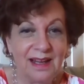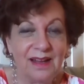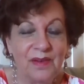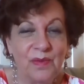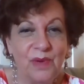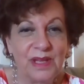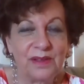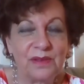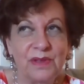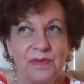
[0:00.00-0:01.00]
What they're
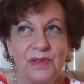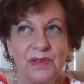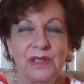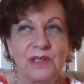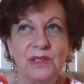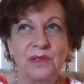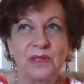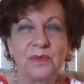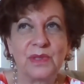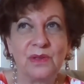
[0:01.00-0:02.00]
referring to is
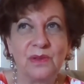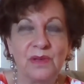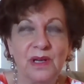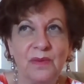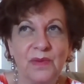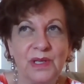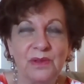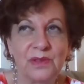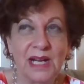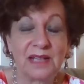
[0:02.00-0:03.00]
when you
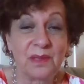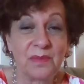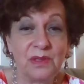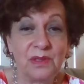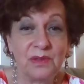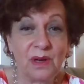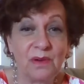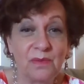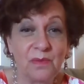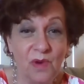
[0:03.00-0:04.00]
attract someone you don't
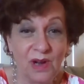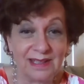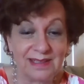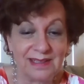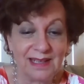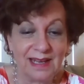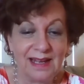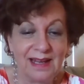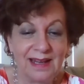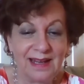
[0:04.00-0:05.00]
want,
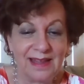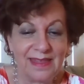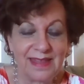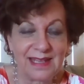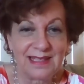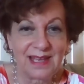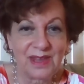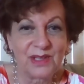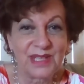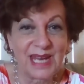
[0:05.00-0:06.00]
they say
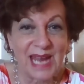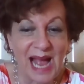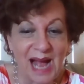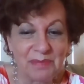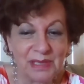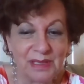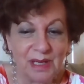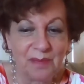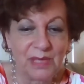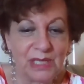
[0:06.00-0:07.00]
there's a gap
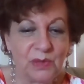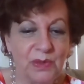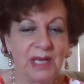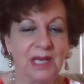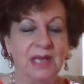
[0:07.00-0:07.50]
between